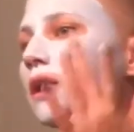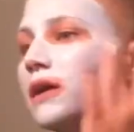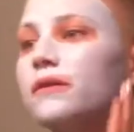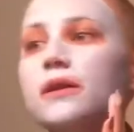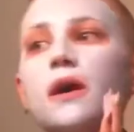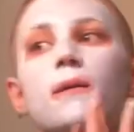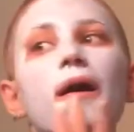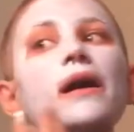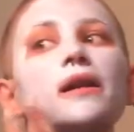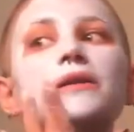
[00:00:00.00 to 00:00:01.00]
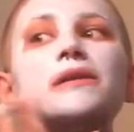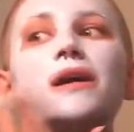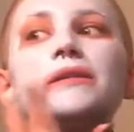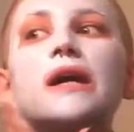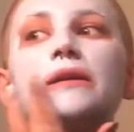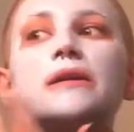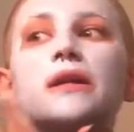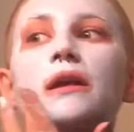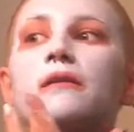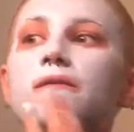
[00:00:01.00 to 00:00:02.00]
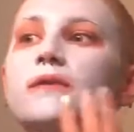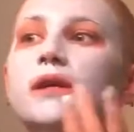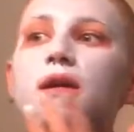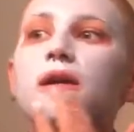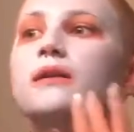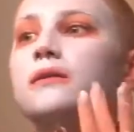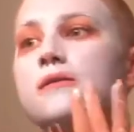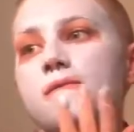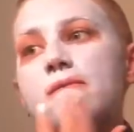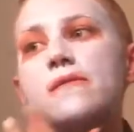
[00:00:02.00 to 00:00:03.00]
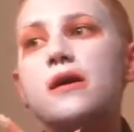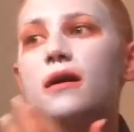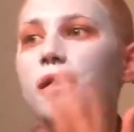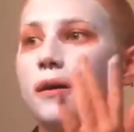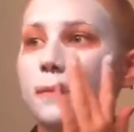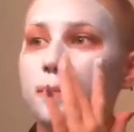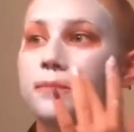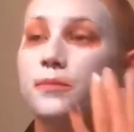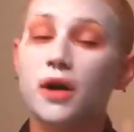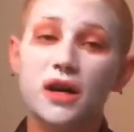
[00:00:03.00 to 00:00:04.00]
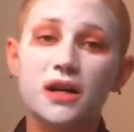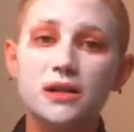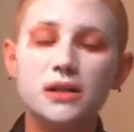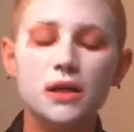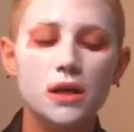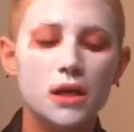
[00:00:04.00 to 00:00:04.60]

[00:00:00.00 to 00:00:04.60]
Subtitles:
even though honey is not technically a vegan product,